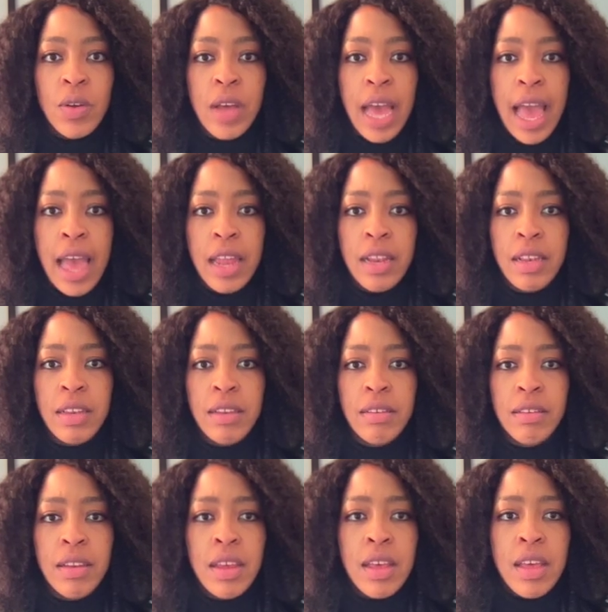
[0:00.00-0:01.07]

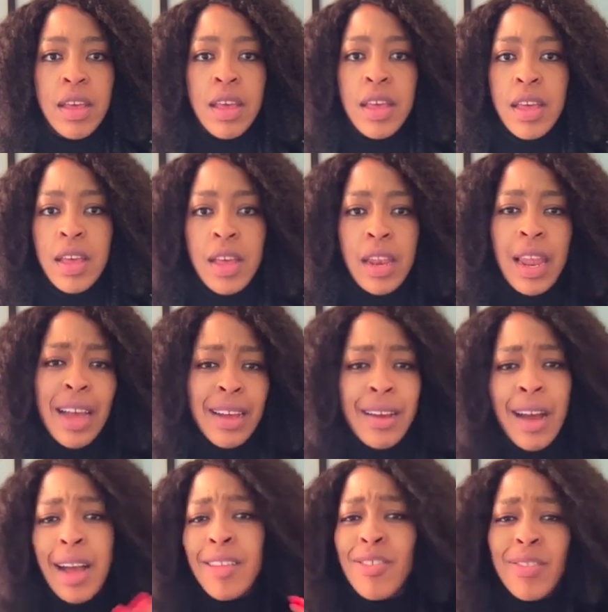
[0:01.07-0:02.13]
and I